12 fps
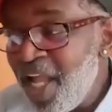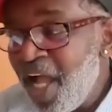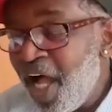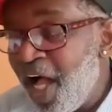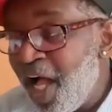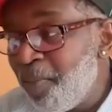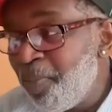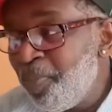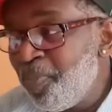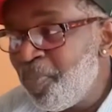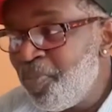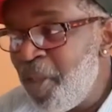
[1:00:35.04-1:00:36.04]

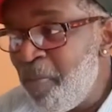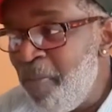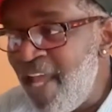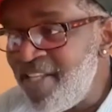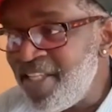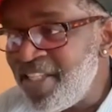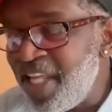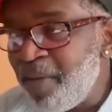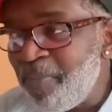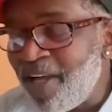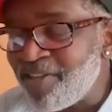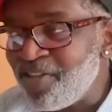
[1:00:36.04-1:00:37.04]
The amazing thing
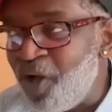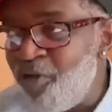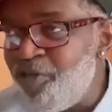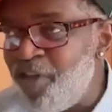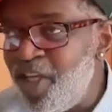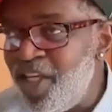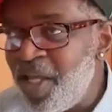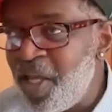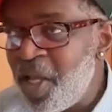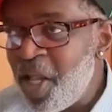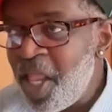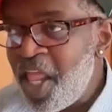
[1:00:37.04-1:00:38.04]
about Sophie,
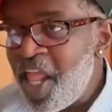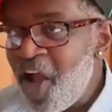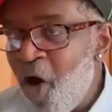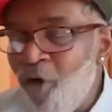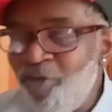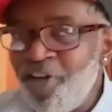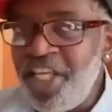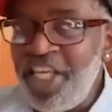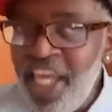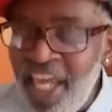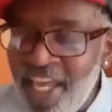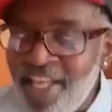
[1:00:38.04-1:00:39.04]
over the
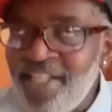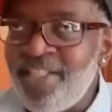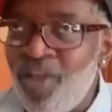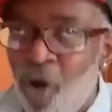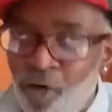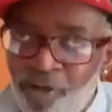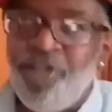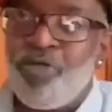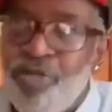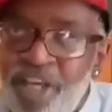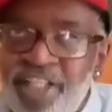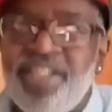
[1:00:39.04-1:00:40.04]
years, over
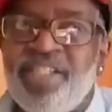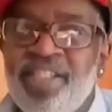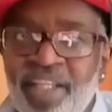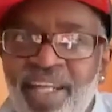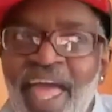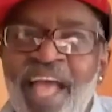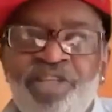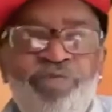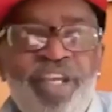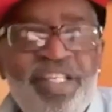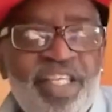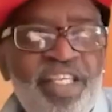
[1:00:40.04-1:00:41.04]
the last
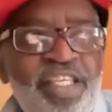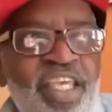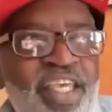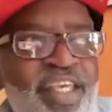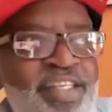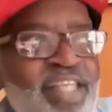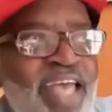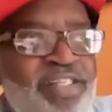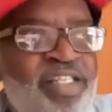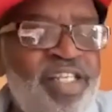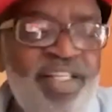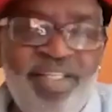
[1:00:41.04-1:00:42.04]
recent years,
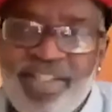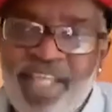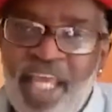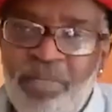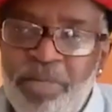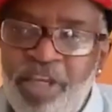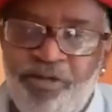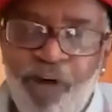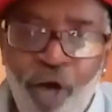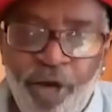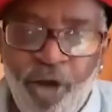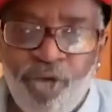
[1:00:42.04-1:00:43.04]
as she sent me
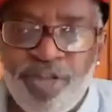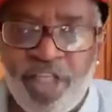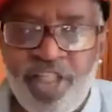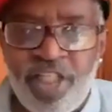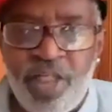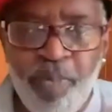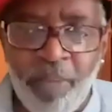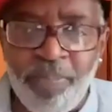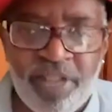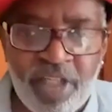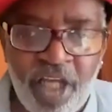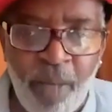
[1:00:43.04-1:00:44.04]
photos and she
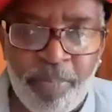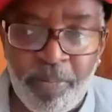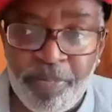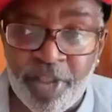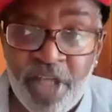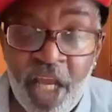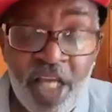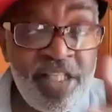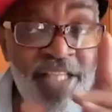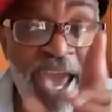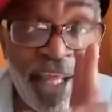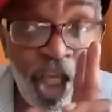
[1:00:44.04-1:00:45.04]
published a couple of books,
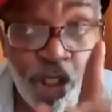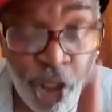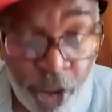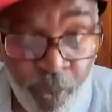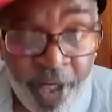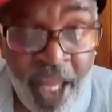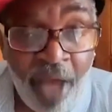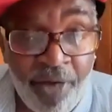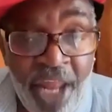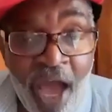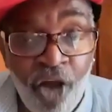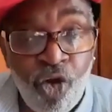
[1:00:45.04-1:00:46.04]
she's got a good one out
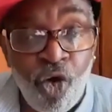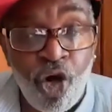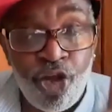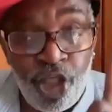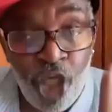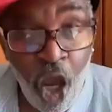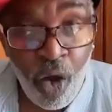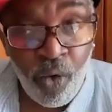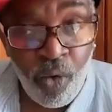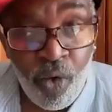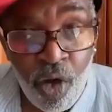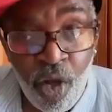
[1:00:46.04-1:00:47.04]
now called Yo.